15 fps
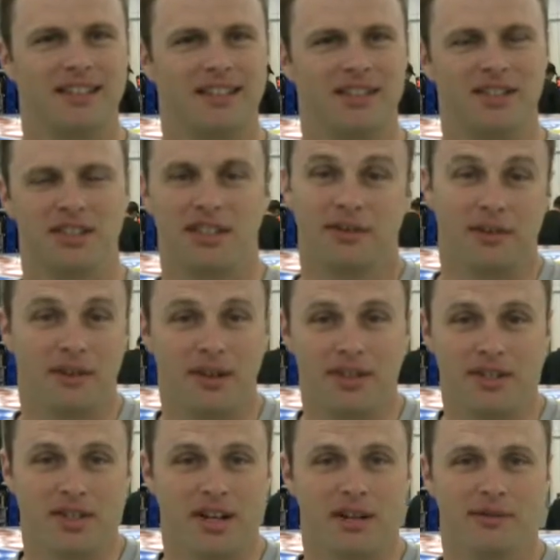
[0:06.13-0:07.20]
It's a different
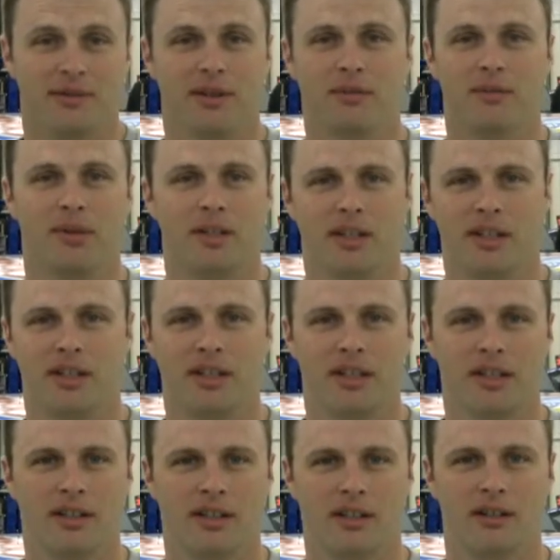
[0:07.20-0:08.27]
racetrack from really
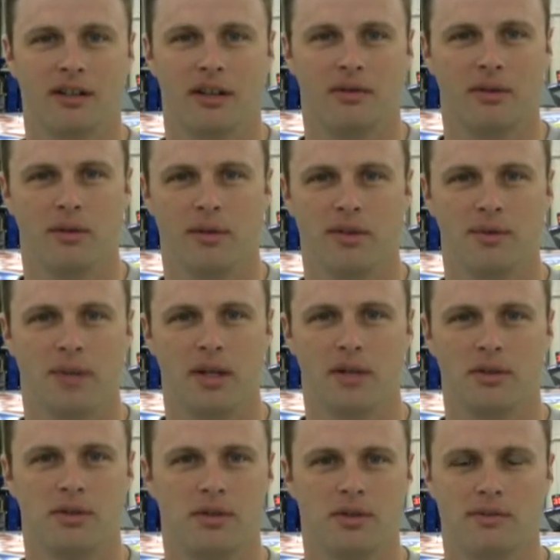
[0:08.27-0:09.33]
any other of the ones we
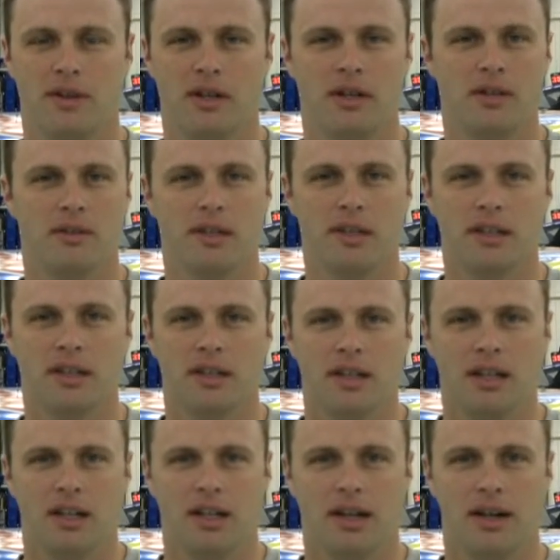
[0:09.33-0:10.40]
go to. It's very unique,
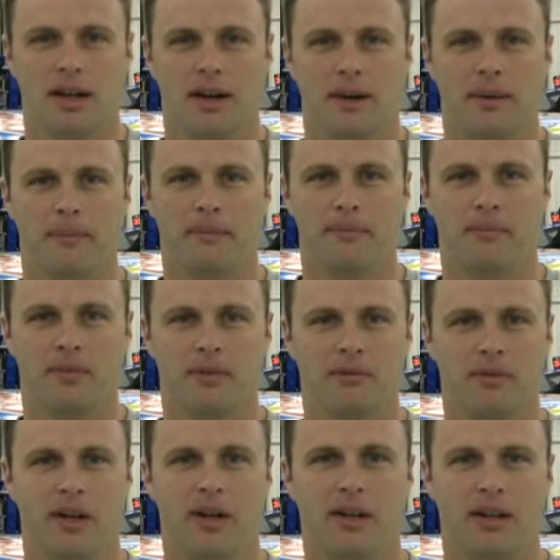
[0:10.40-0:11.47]

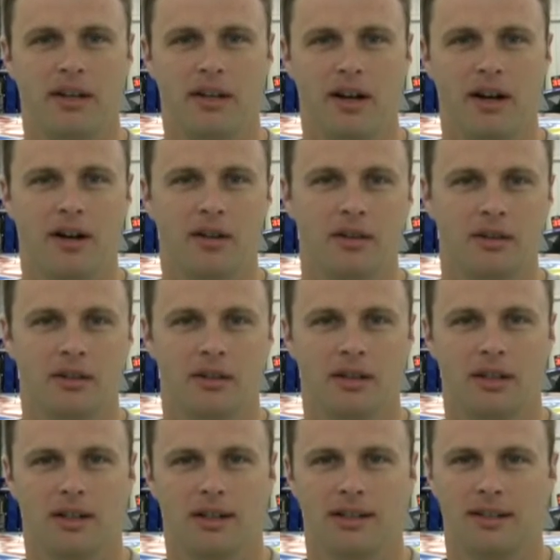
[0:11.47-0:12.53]
very narrow.
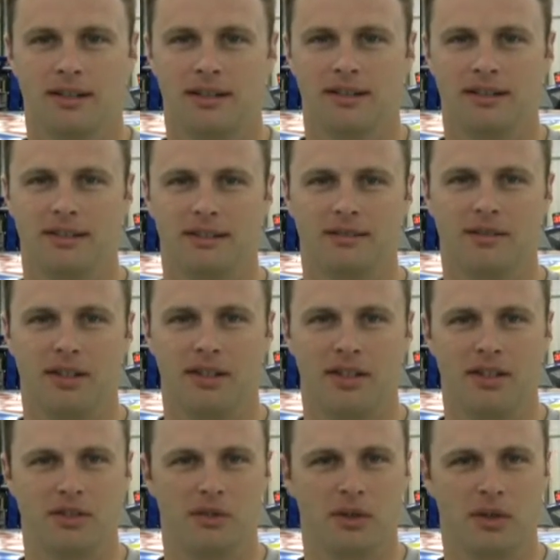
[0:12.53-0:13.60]

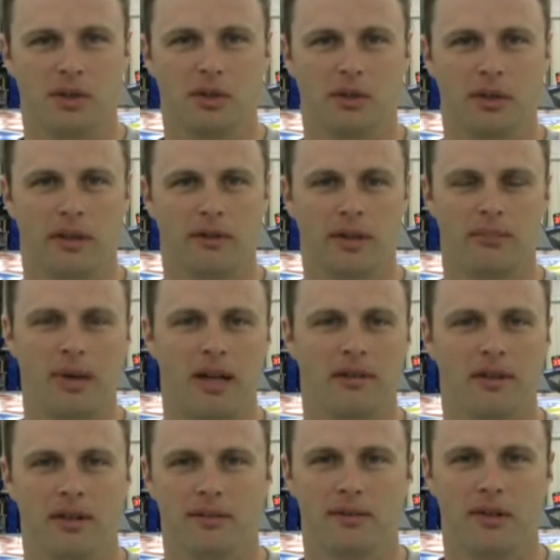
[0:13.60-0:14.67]
It's really cool. They
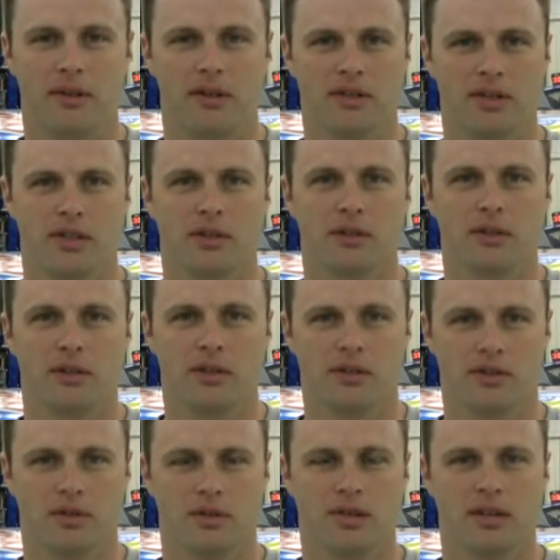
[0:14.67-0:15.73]
repaved it a few years ago,
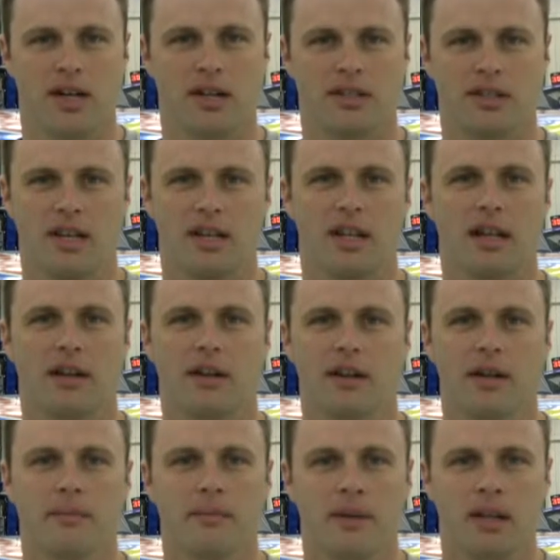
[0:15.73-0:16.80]
so the track's got a lot of
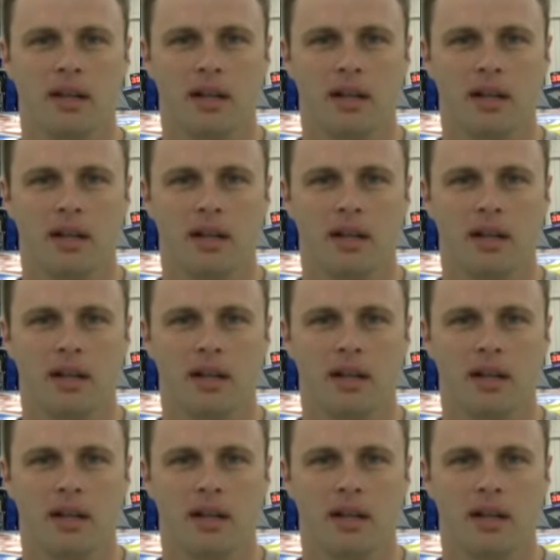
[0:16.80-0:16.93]
grip.